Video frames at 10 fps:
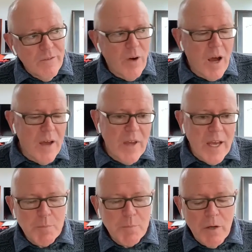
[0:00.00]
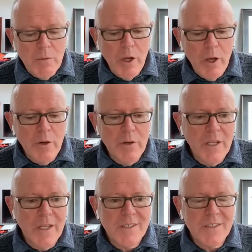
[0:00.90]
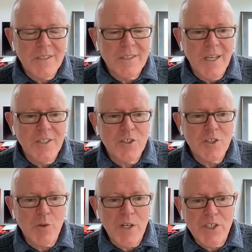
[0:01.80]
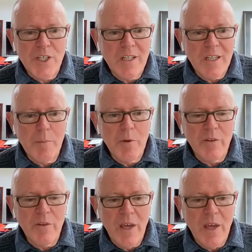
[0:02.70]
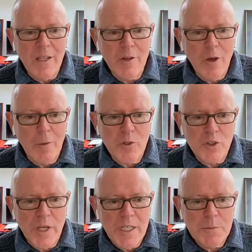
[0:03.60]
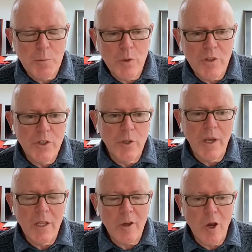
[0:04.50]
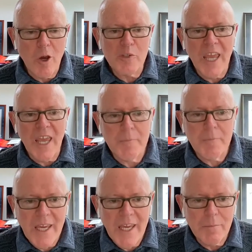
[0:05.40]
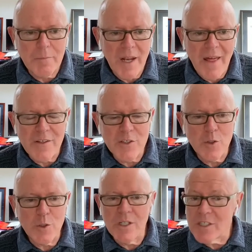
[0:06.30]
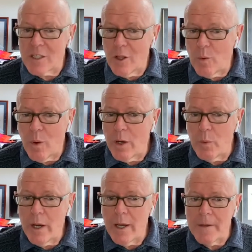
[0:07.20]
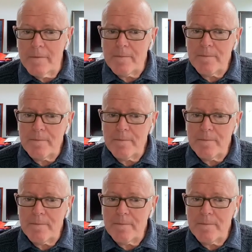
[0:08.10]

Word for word: five hours by road. It's it's stretching the limit of our helicopter transport. The new helicopters can make it, but others couldn't. It's a long way away.